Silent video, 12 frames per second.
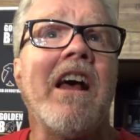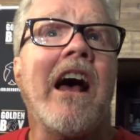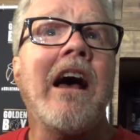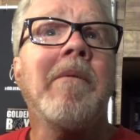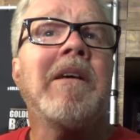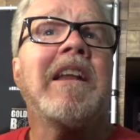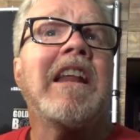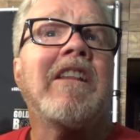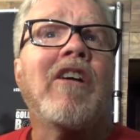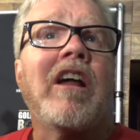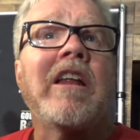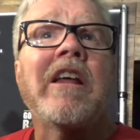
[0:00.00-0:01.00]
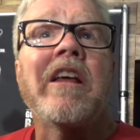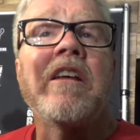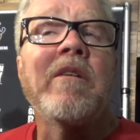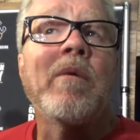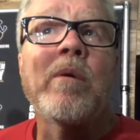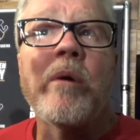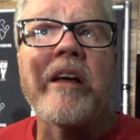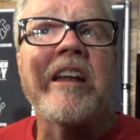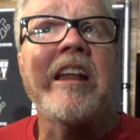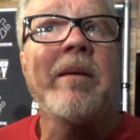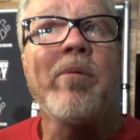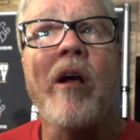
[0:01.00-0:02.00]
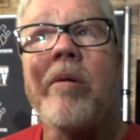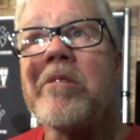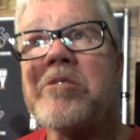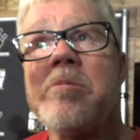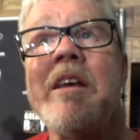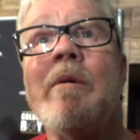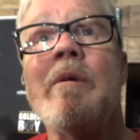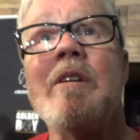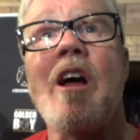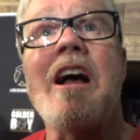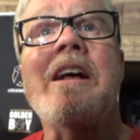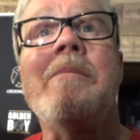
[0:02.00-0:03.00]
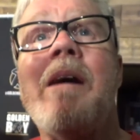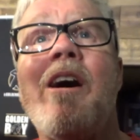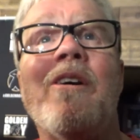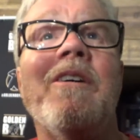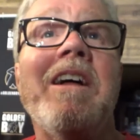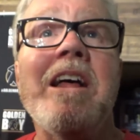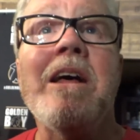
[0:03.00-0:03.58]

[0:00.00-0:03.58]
I mean, he thought he, he would win. He promised me he would knock him out,